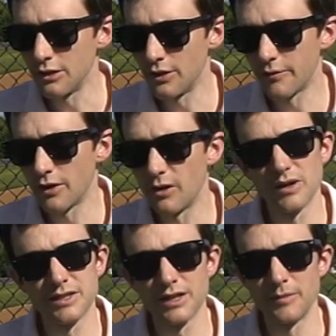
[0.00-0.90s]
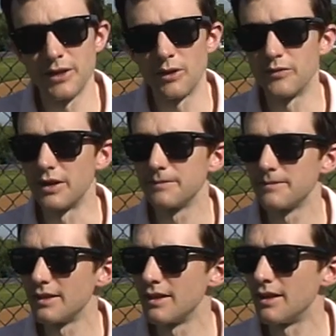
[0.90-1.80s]
you never know when it's going to be over.
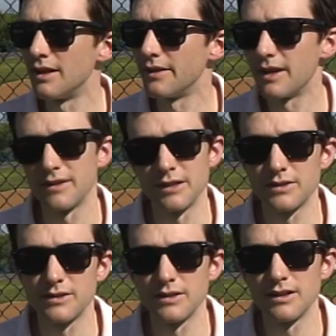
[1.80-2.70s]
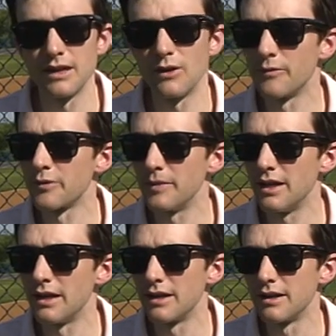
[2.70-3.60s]
And that hit home for
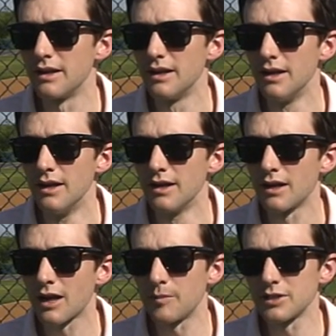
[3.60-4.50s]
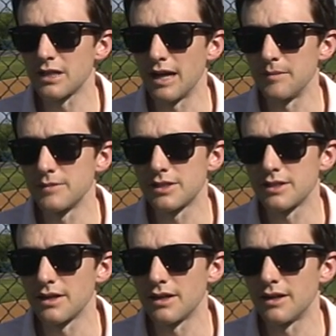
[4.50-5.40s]
me a couple times